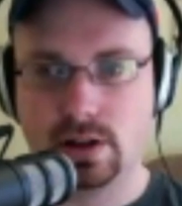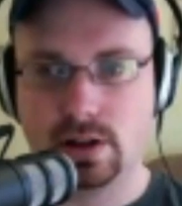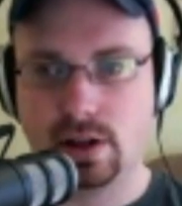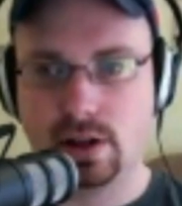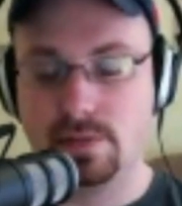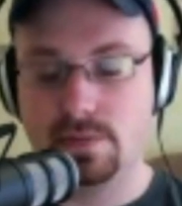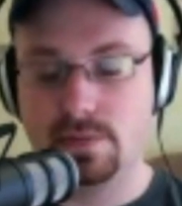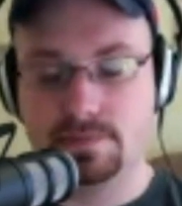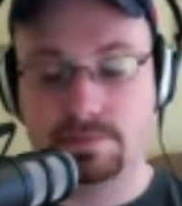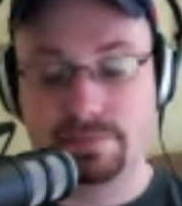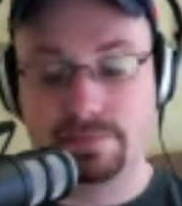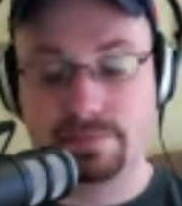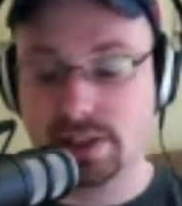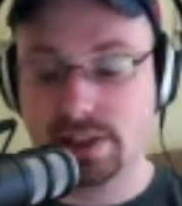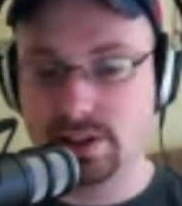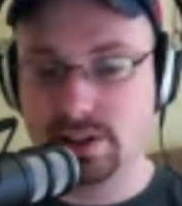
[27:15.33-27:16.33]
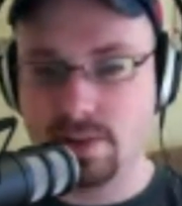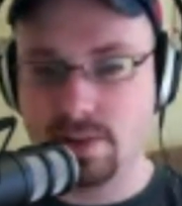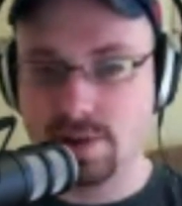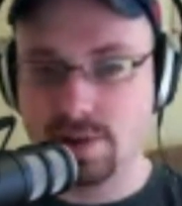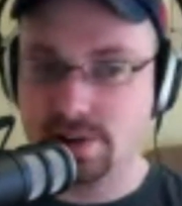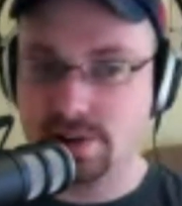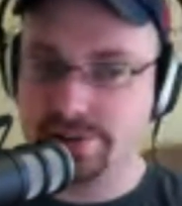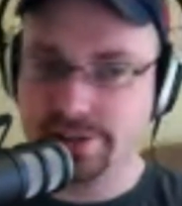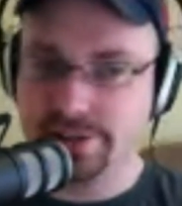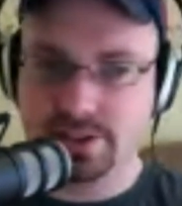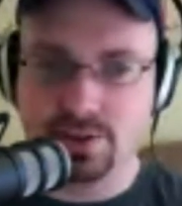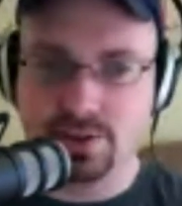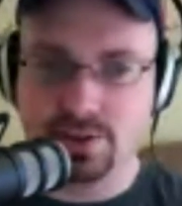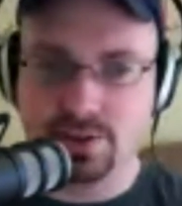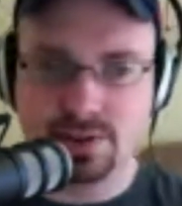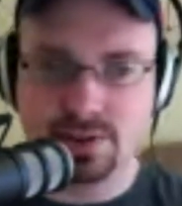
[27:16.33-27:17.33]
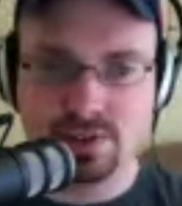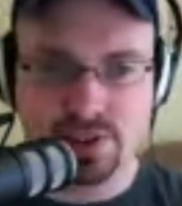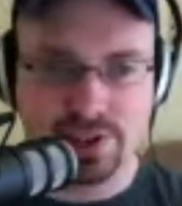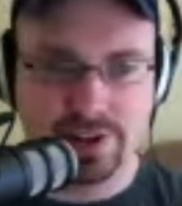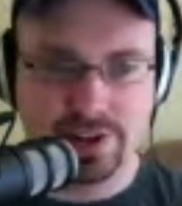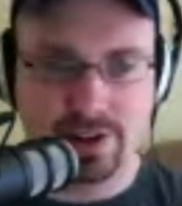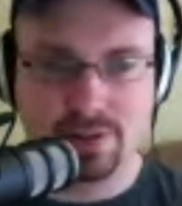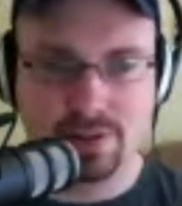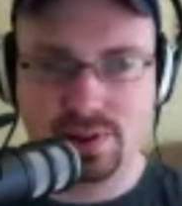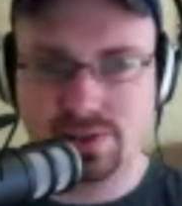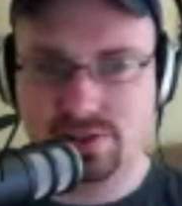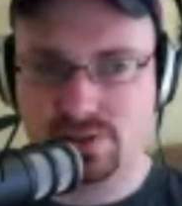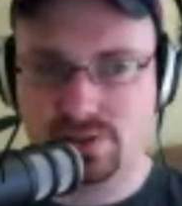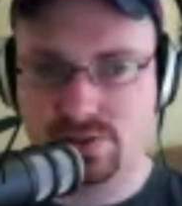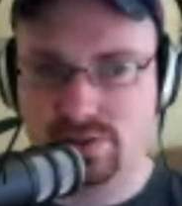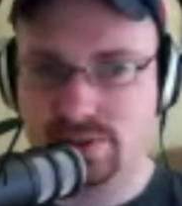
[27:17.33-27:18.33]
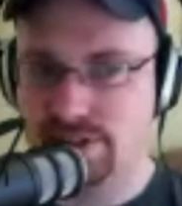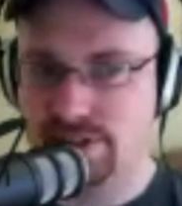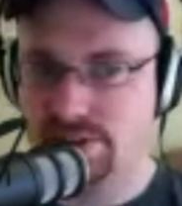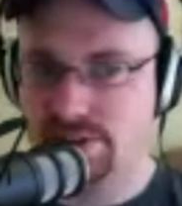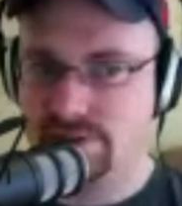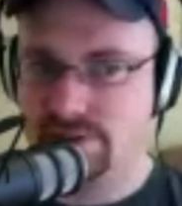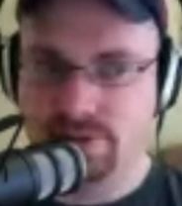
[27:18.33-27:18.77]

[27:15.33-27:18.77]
Mainly, I mean, just going through the GitHub issues and